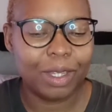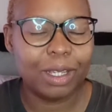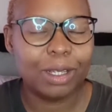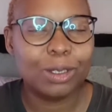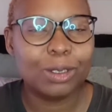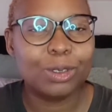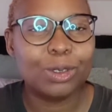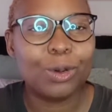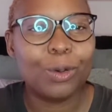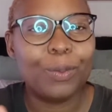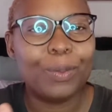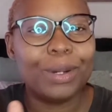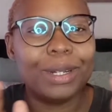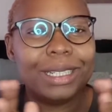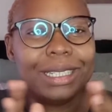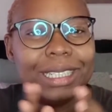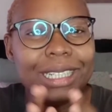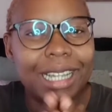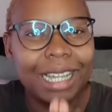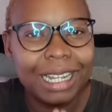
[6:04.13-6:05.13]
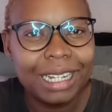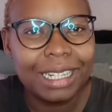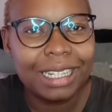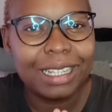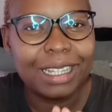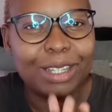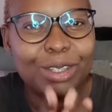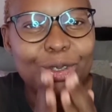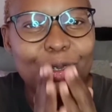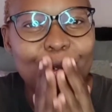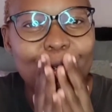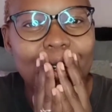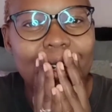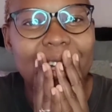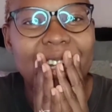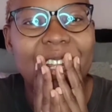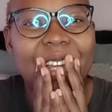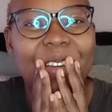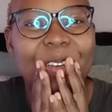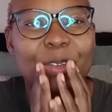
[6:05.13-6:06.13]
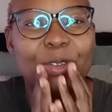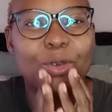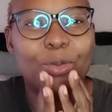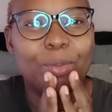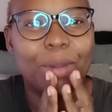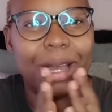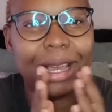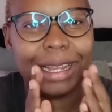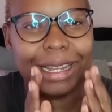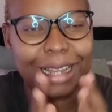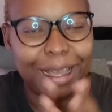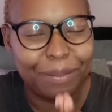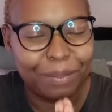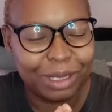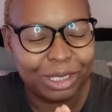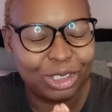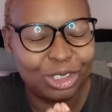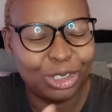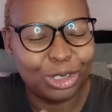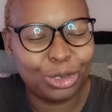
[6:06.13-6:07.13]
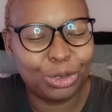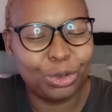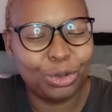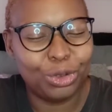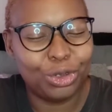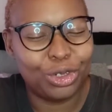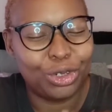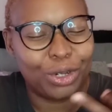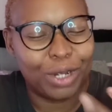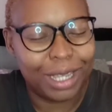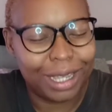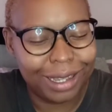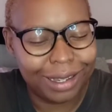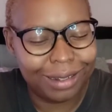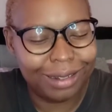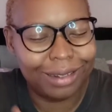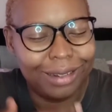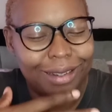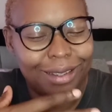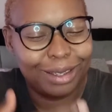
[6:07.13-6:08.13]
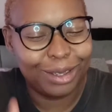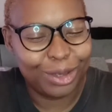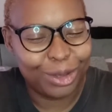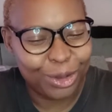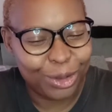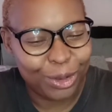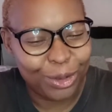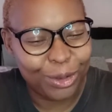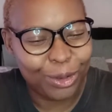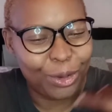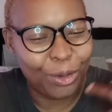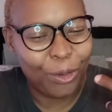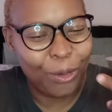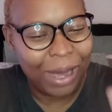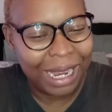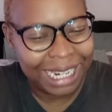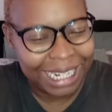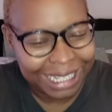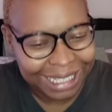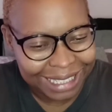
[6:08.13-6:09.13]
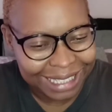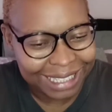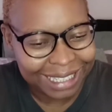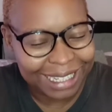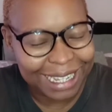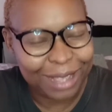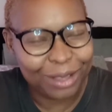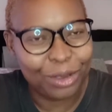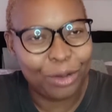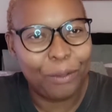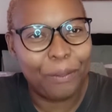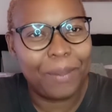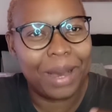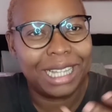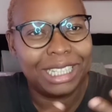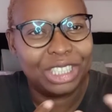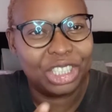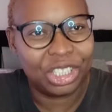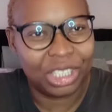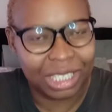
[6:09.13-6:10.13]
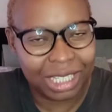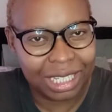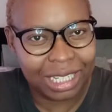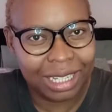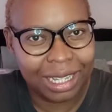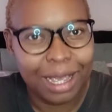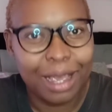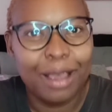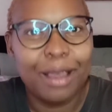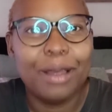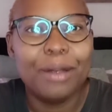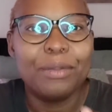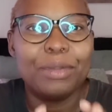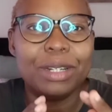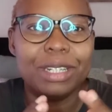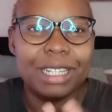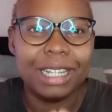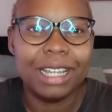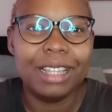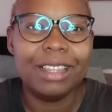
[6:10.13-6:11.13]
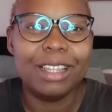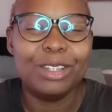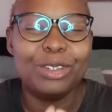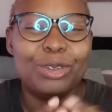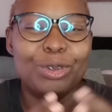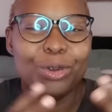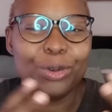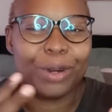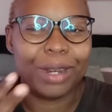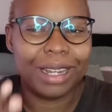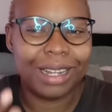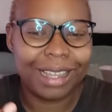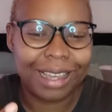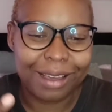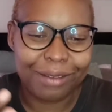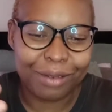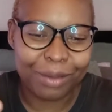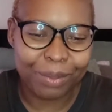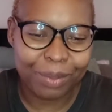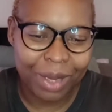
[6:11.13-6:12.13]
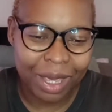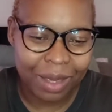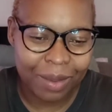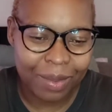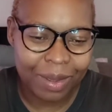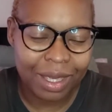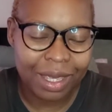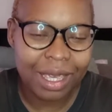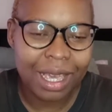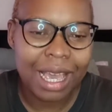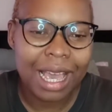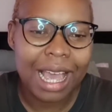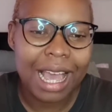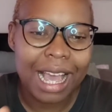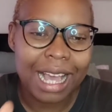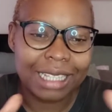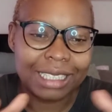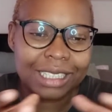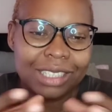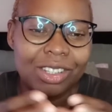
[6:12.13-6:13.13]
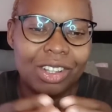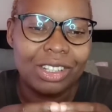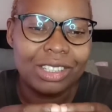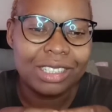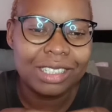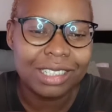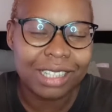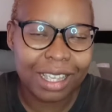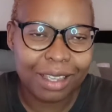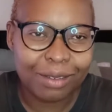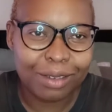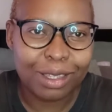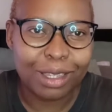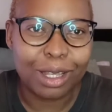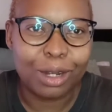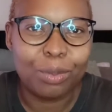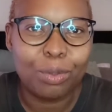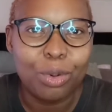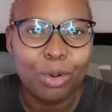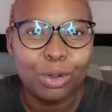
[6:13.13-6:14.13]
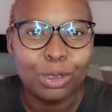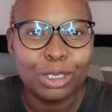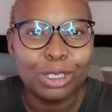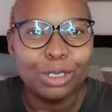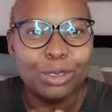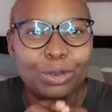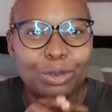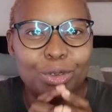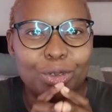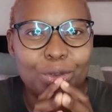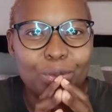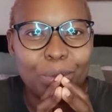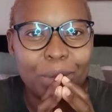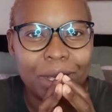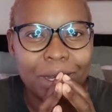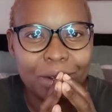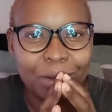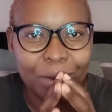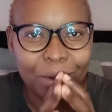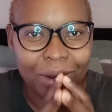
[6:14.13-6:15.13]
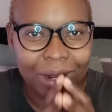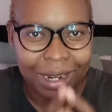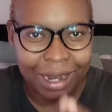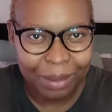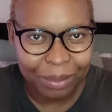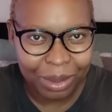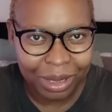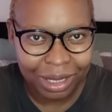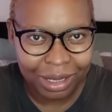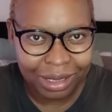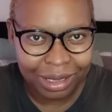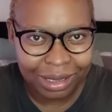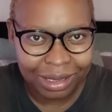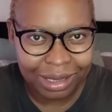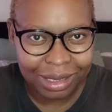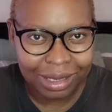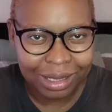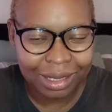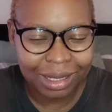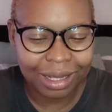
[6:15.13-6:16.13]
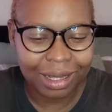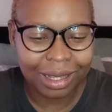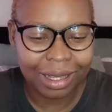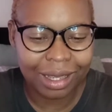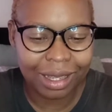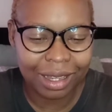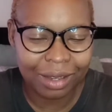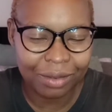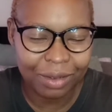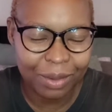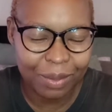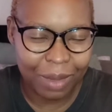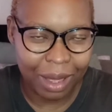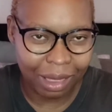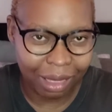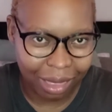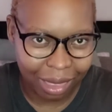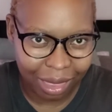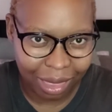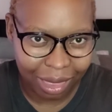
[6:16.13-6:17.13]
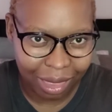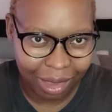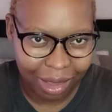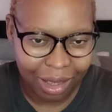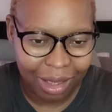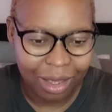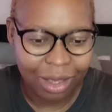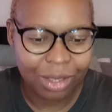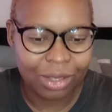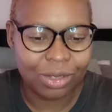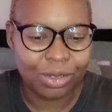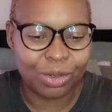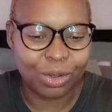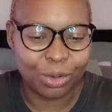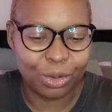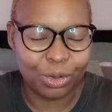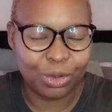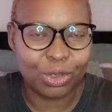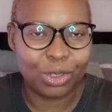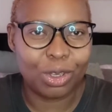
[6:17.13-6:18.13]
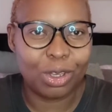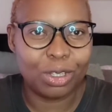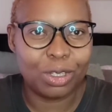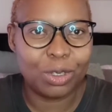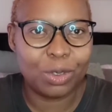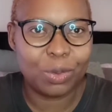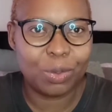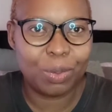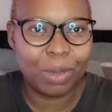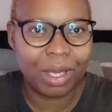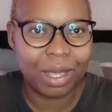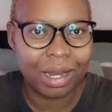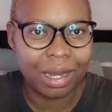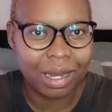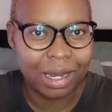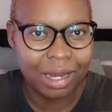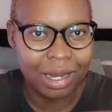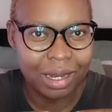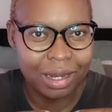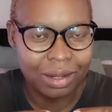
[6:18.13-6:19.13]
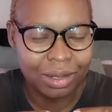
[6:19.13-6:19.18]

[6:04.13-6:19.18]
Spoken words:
So pretend that you already have to buy nappies just to train your wallet and your budget. Pretend that you already have a baby and start saving that portion you'd spend on nappies every month. So you start saving